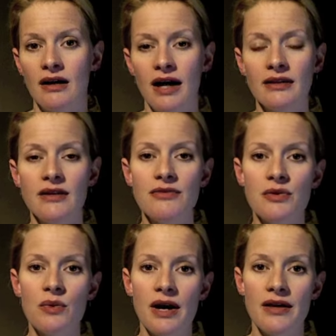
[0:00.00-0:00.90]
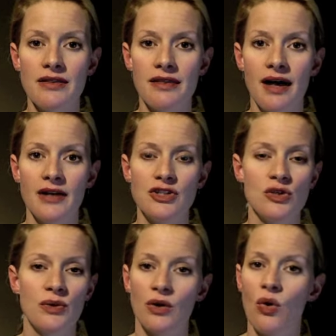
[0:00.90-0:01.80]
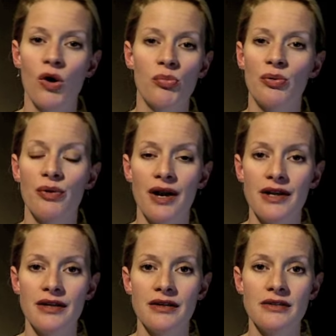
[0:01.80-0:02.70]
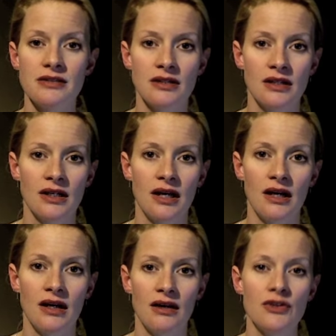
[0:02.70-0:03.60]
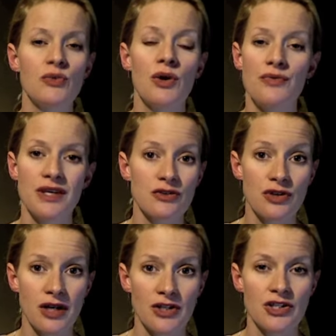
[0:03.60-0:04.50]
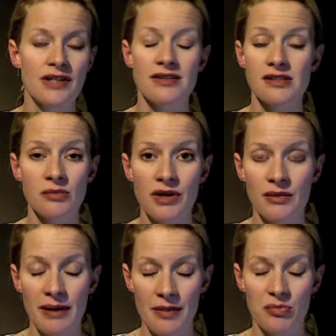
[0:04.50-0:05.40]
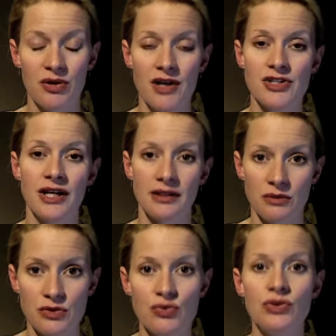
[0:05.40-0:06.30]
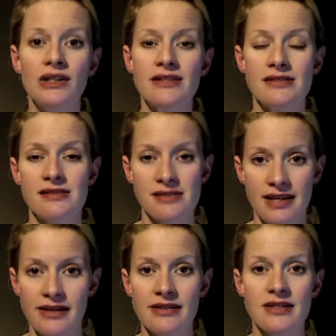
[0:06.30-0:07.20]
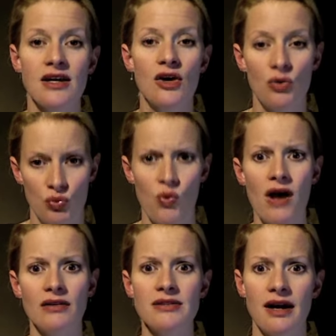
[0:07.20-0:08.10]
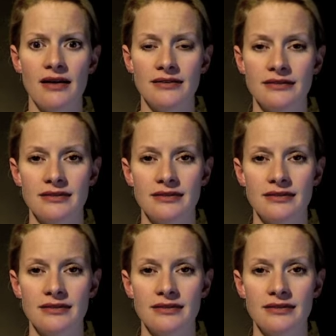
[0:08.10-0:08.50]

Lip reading: I love the way that you incorporated, you wrote the introduction and the summary about the project. It was really succinct. Well done.